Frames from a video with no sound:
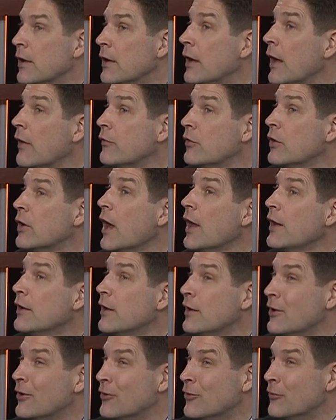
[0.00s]
And have you gotten
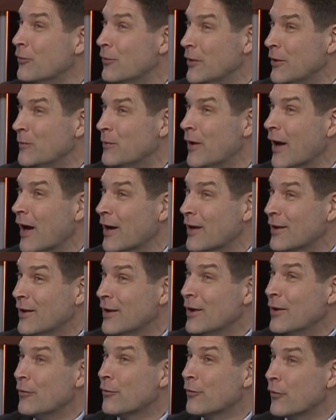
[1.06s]
any good feedback
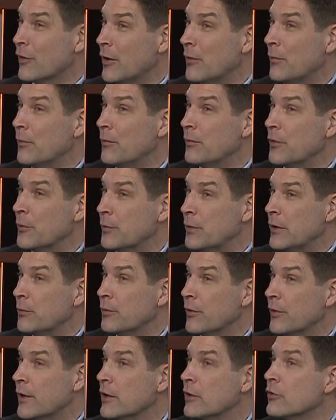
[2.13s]
from the
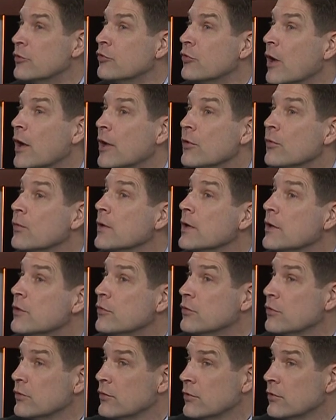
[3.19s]
people that you're trying to reach?